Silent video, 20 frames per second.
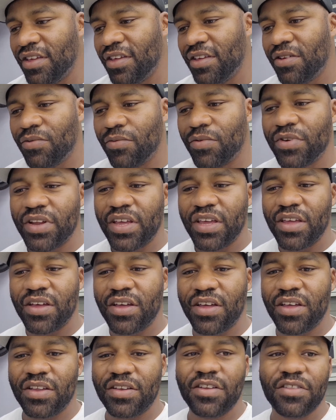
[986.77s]
when they
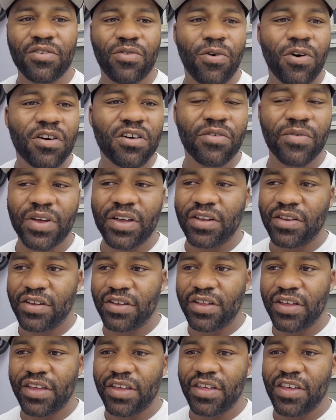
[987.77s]
did the walk around and
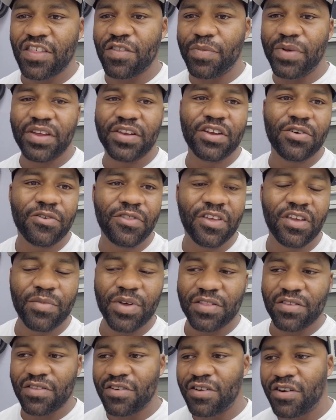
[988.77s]
like explained everything about
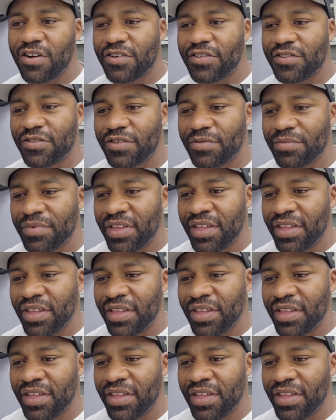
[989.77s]
this car to him.